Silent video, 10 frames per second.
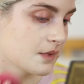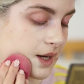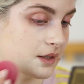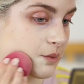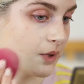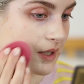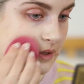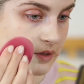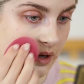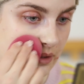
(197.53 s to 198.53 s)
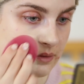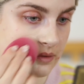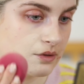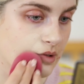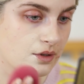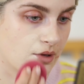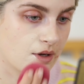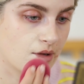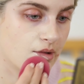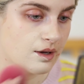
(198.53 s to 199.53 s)
anyone has gone
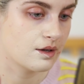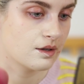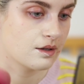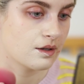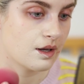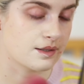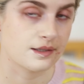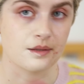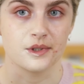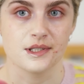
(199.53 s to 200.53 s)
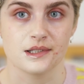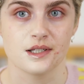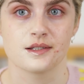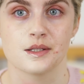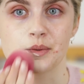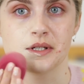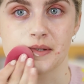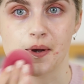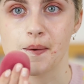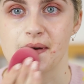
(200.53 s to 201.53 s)
as seamlessly as this one is
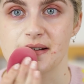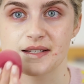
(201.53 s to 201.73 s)
going,